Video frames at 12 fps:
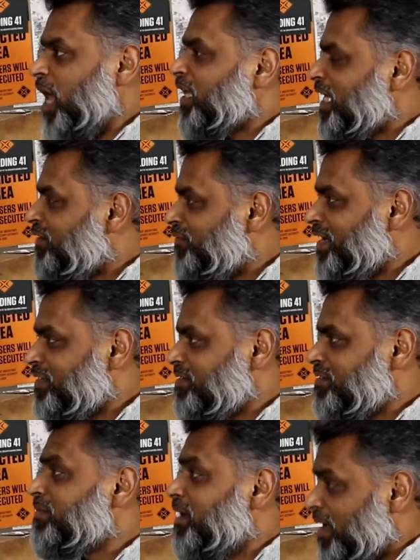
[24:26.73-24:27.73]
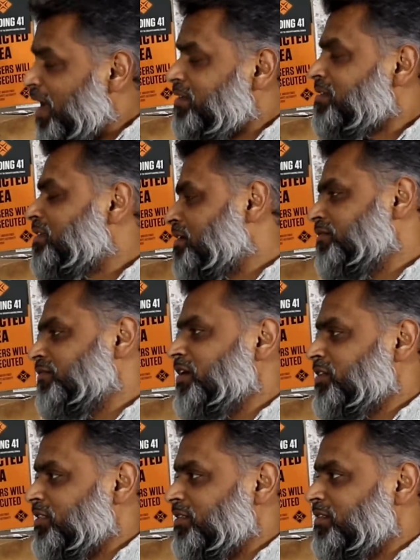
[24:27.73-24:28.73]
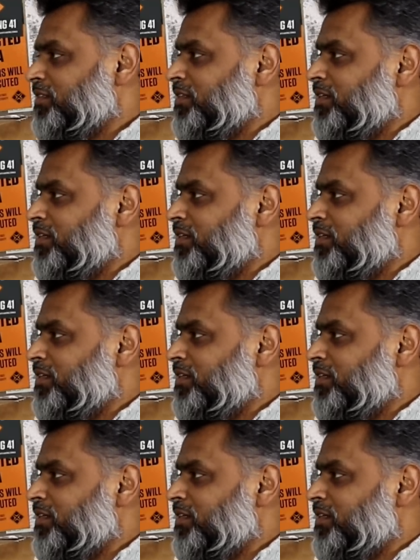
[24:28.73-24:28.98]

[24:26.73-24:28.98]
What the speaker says: I'll confess, hence the confession.